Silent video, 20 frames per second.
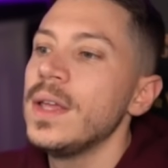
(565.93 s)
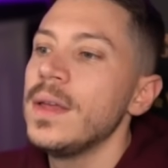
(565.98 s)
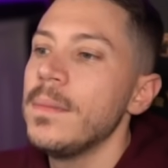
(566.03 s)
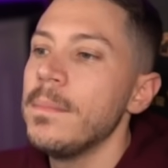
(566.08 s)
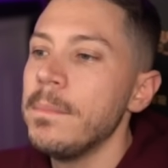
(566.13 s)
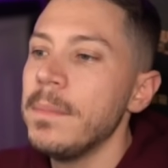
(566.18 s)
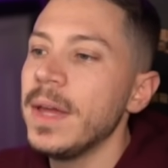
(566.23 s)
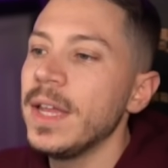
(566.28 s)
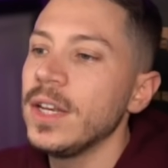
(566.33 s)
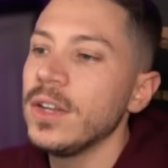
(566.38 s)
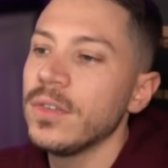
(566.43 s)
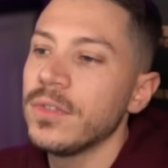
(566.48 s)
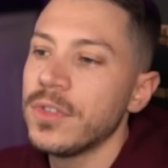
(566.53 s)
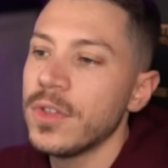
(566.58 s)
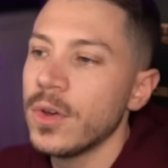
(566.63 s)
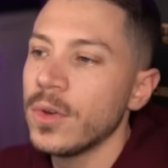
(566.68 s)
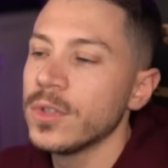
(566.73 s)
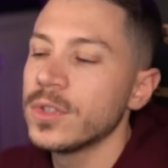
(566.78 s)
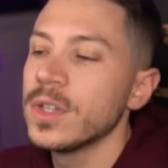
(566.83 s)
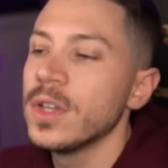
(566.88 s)
Many of
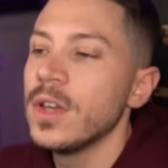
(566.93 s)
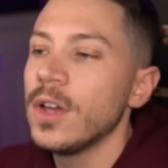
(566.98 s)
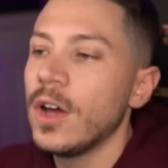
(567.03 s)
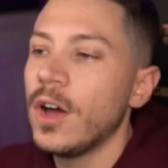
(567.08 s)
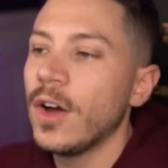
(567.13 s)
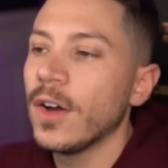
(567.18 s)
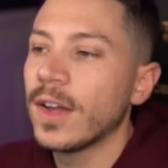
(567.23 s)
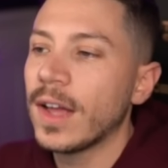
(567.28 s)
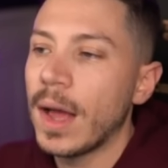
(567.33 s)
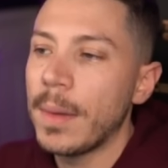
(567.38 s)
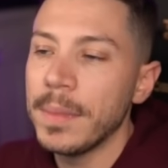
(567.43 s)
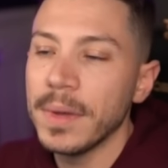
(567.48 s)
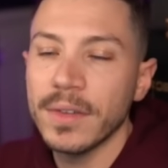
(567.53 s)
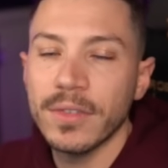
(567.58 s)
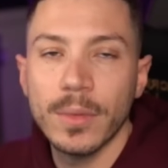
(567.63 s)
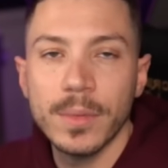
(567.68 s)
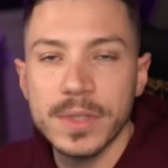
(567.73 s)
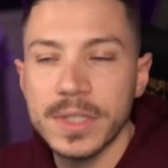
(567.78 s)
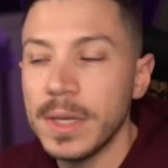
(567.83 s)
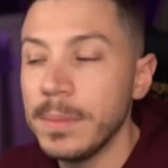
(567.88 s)
those are coming
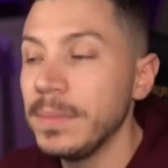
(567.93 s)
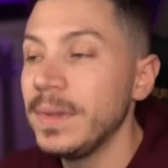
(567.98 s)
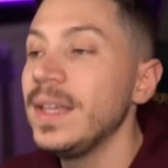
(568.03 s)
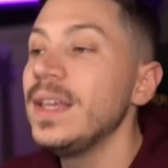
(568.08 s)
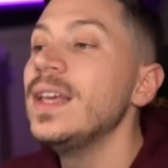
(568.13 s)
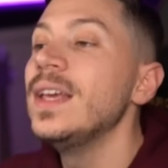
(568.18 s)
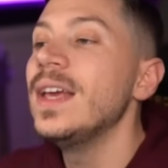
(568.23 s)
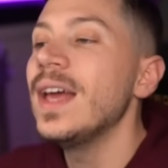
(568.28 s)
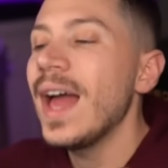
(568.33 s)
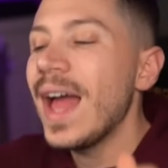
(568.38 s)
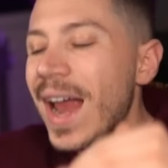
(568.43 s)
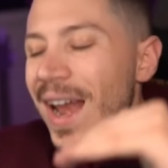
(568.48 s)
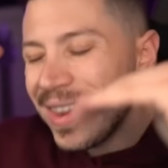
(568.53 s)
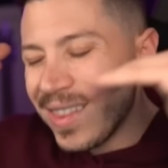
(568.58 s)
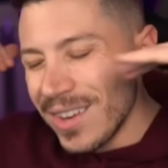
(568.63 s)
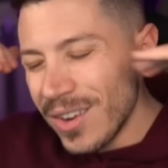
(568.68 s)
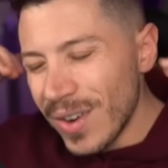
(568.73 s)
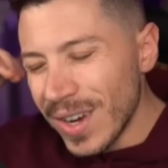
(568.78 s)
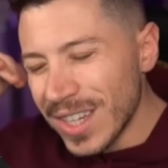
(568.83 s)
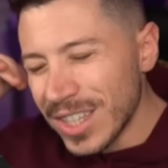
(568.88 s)
from SIMD and
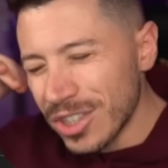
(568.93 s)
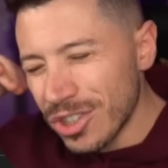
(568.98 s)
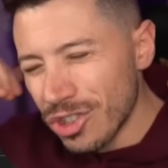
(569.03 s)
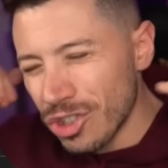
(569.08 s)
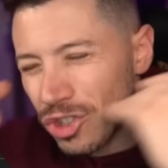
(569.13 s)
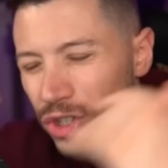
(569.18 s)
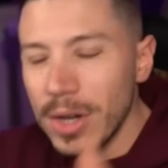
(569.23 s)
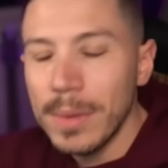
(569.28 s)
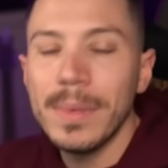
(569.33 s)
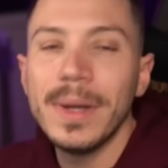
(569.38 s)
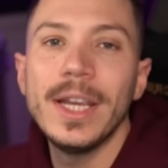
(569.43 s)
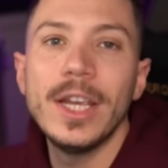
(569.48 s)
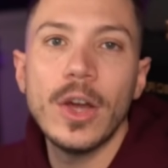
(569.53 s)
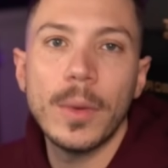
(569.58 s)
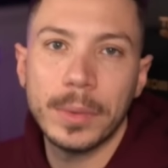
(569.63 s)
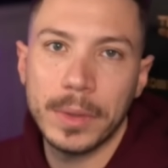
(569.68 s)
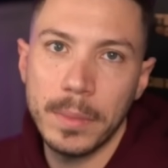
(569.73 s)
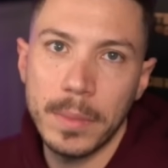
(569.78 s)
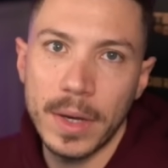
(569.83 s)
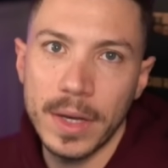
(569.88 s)
they're extremely
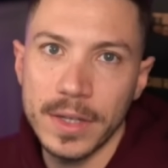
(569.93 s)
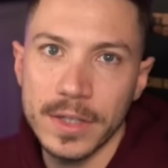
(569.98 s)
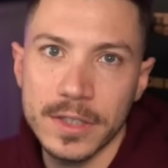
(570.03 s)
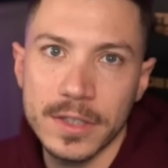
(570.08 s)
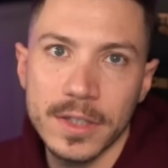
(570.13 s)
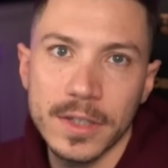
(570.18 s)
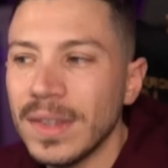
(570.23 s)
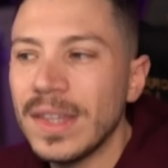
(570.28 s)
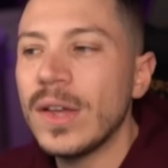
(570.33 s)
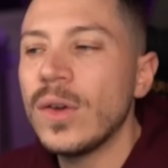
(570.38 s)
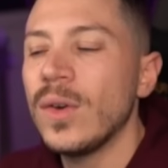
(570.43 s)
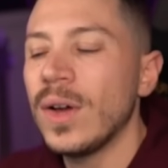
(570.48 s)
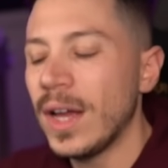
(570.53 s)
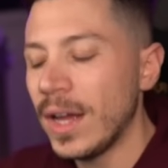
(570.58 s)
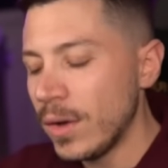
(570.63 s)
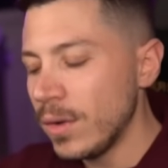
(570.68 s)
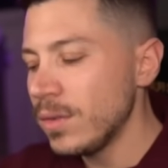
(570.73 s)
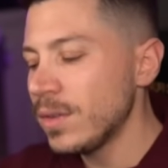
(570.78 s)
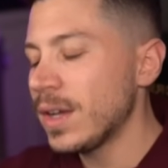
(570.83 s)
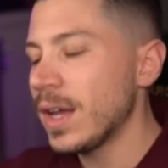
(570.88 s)
optimized. Now,
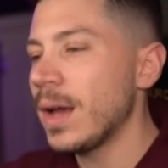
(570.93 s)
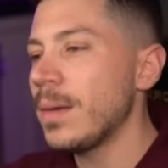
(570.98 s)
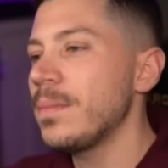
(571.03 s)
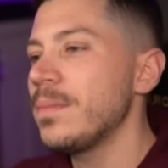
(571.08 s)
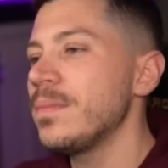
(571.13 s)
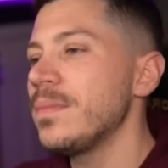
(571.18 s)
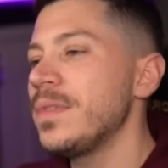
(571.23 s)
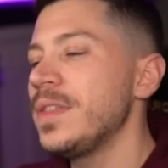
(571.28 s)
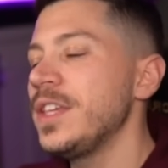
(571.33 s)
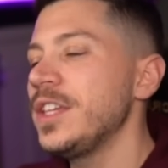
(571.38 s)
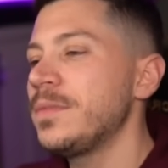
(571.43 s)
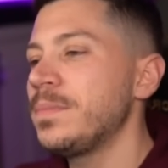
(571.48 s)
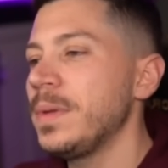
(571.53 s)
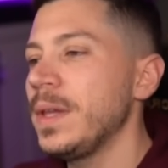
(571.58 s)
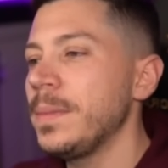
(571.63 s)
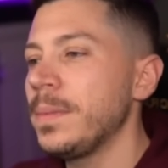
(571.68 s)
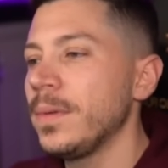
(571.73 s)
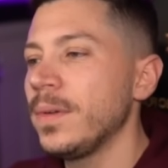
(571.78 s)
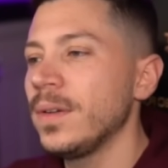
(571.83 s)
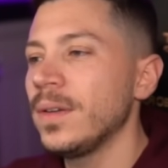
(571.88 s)
how come these
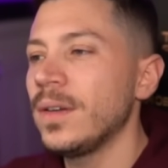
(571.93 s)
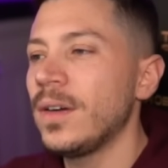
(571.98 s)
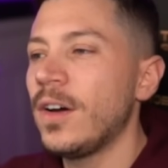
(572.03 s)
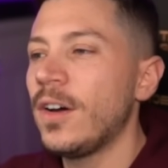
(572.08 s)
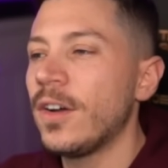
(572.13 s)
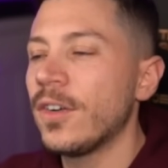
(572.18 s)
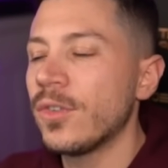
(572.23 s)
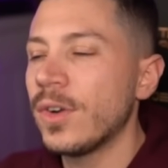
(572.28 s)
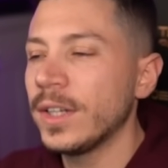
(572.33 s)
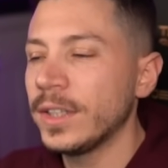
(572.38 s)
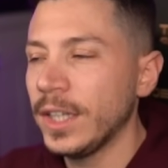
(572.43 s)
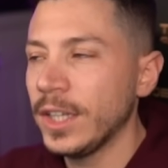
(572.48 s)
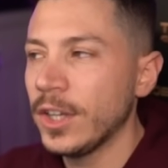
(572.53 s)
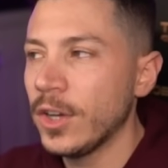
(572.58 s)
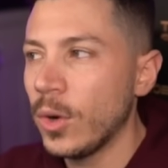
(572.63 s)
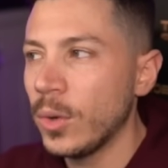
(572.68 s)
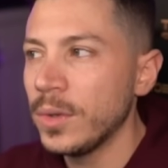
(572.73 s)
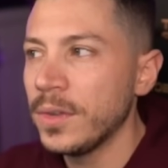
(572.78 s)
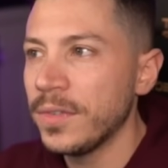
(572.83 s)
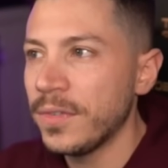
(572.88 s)
people are writing
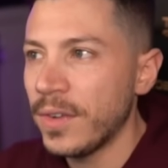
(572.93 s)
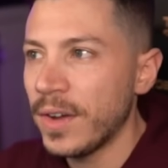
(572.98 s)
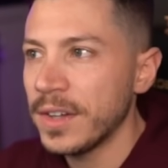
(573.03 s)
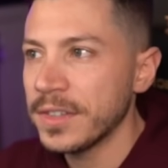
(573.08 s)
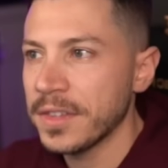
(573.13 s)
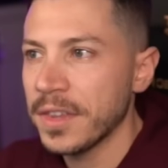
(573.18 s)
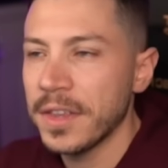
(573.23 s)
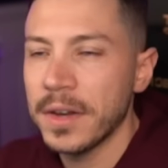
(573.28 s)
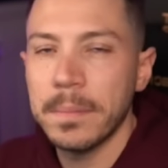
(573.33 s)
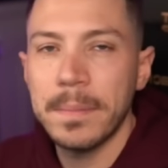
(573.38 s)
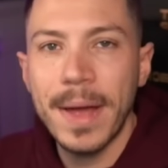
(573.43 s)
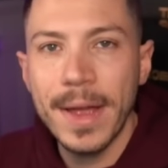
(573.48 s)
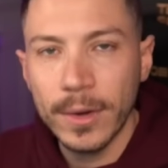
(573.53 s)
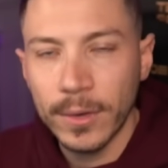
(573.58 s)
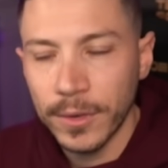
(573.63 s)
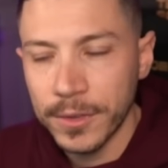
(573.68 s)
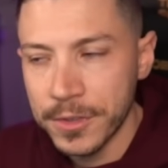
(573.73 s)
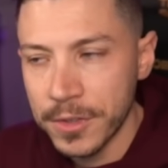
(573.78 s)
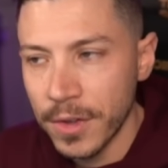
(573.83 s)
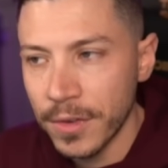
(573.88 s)
code faster than
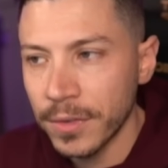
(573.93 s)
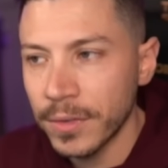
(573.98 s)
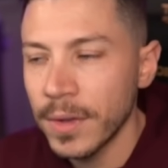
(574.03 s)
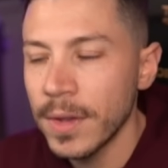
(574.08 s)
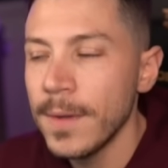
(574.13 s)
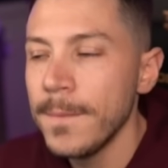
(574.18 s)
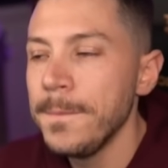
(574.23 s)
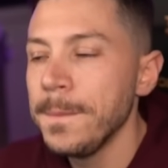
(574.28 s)
Microsoft?